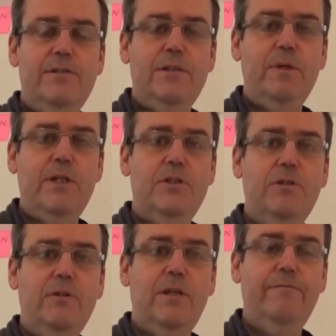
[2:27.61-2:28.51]
to make
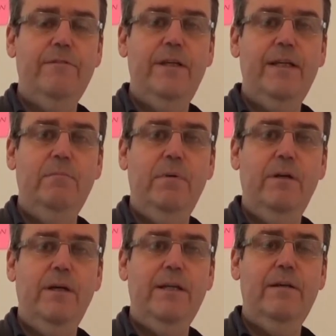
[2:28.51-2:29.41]
sure that you're fully
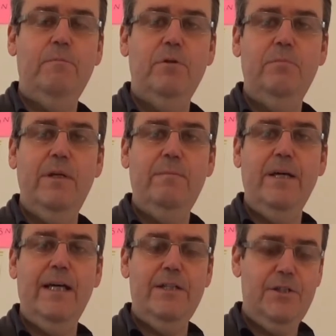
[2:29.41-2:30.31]
compliant, properly
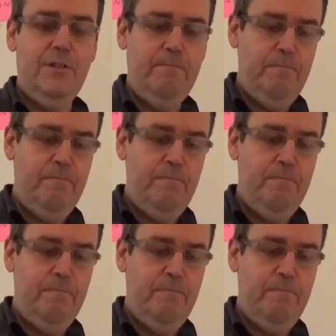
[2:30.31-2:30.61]
patched.